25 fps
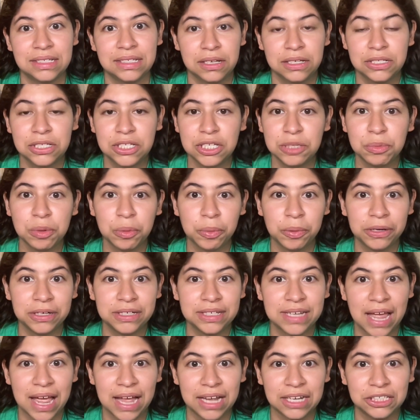consumer
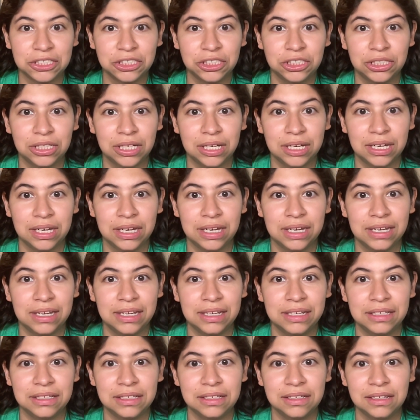
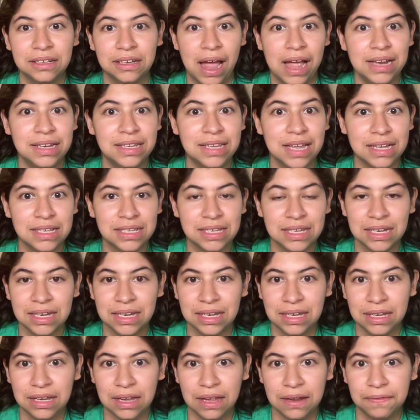protection,
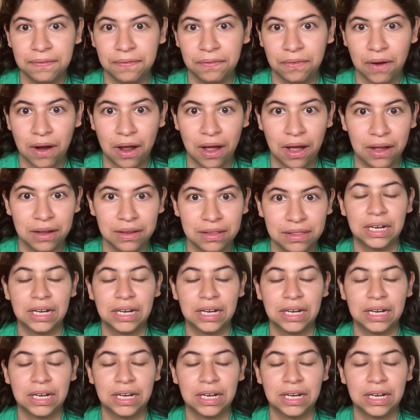identity and fraud.